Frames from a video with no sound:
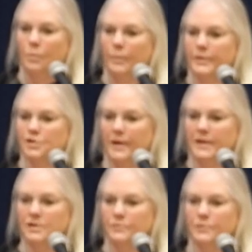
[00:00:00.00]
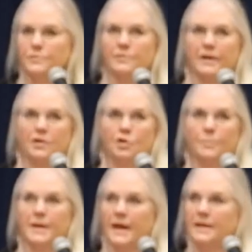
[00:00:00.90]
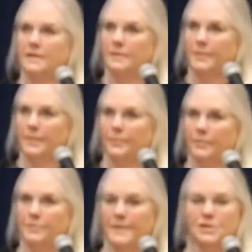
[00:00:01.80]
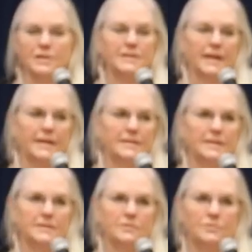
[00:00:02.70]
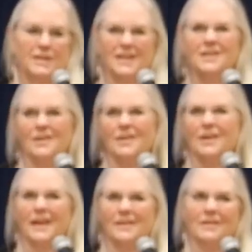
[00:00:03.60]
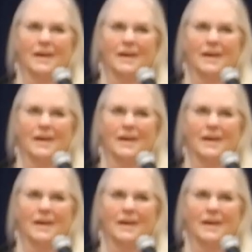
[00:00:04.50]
What we try to do is we try to humanize the people, especially scientists who tend to look like they're